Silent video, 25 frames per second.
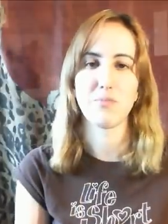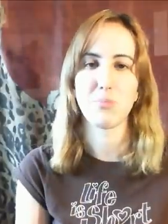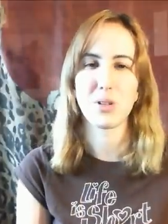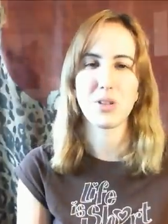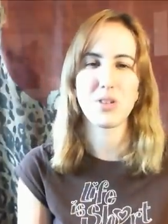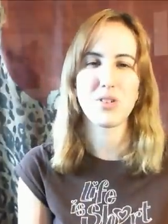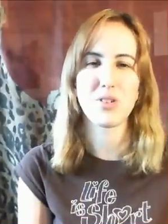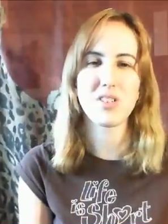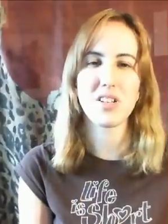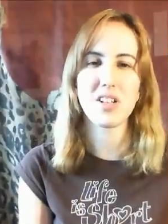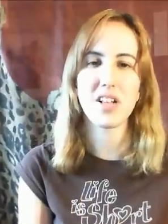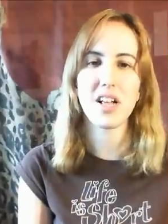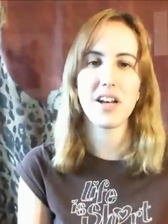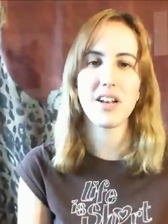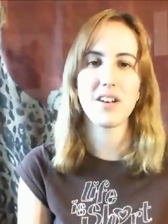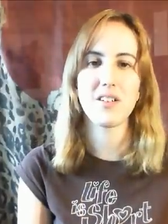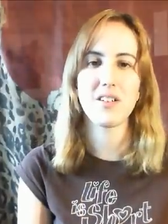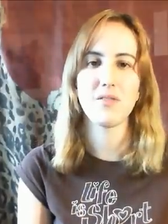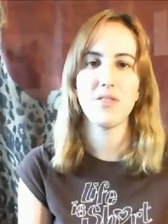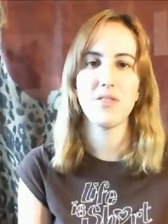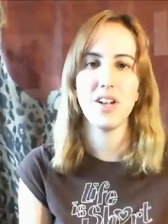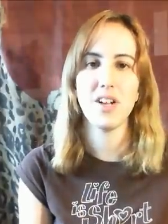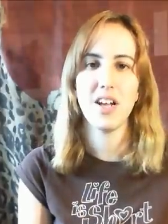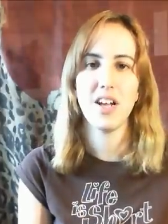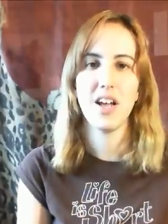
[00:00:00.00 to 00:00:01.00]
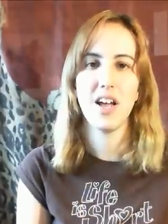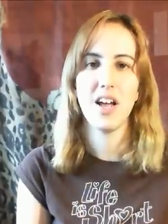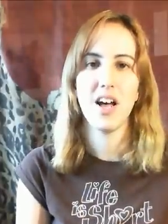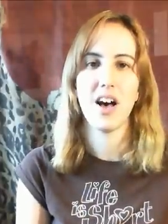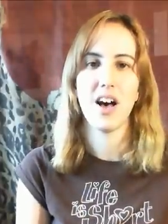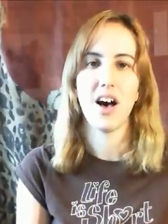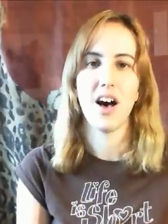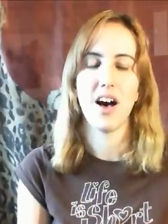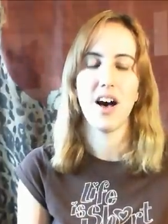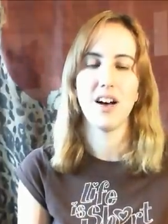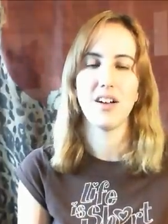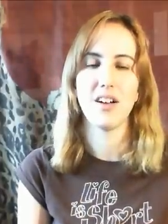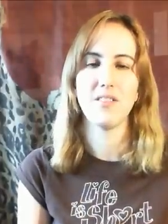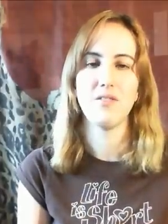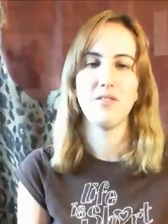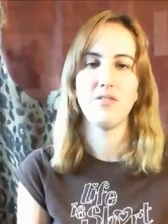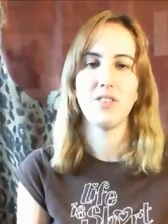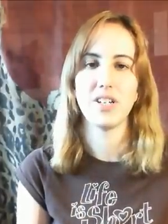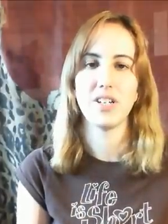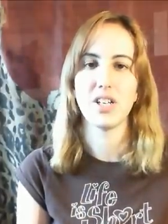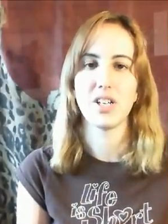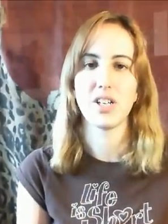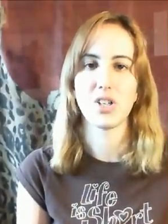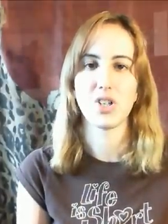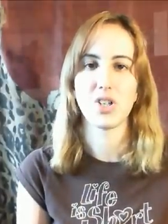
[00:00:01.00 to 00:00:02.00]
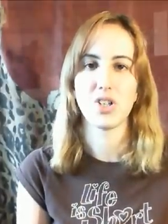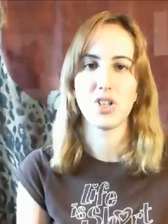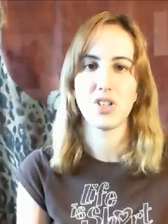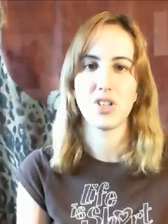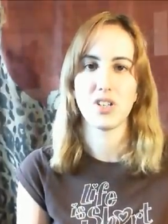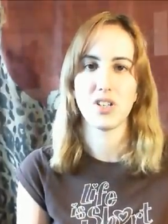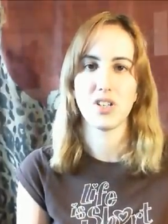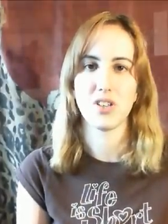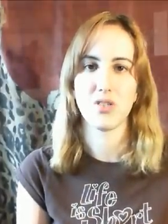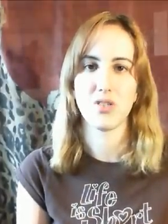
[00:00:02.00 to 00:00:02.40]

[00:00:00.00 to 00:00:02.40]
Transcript: But there's a lot of unfinished